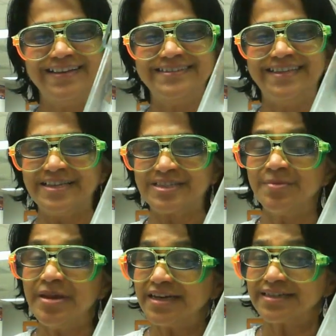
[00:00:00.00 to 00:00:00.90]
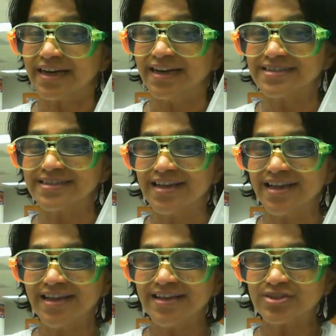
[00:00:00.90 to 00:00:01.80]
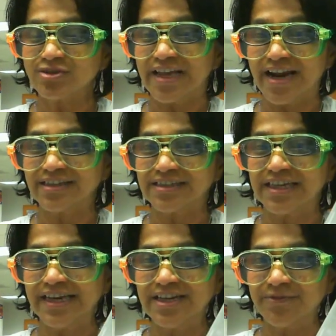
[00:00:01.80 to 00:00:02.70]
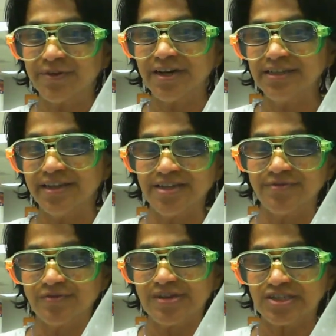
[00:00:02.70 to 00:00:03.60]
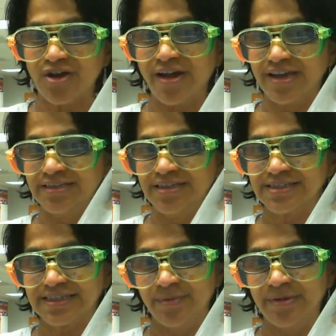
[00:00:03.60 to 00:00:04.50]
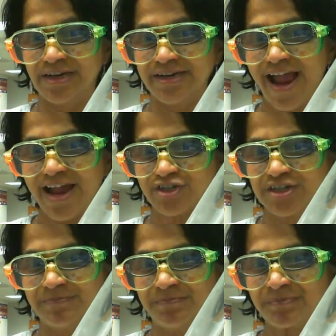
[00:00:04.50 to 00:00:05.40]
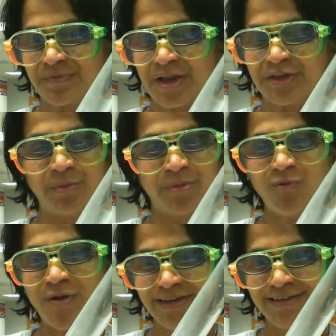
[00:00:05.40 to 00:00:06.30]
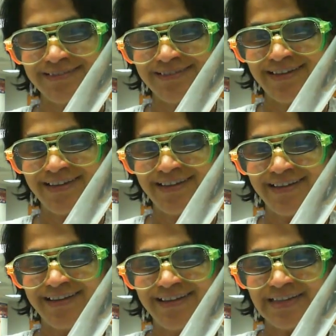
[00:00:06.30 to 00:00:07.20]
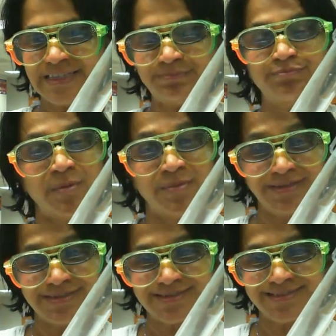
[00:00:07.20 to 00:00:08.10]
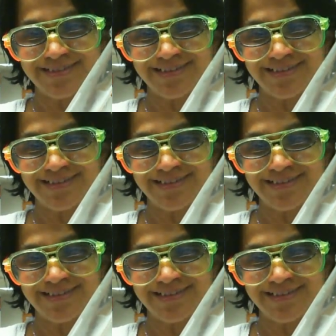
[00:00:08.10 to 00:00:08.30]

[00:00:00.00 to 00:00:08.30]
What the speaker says: there is some heat release. So there are three different things which we saw in this chemical reaction. Number one, bubbles.